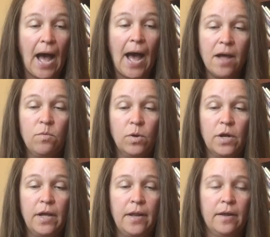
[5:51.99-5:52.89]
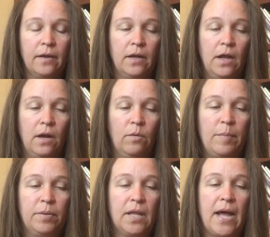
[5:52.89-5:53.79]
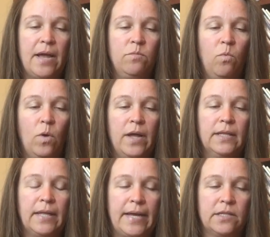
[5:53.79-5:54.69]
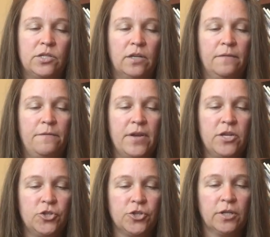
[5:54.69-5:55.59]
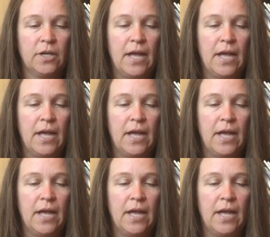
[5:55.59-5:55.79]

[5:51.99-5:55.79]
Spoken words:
"I would," replied one lanternfish,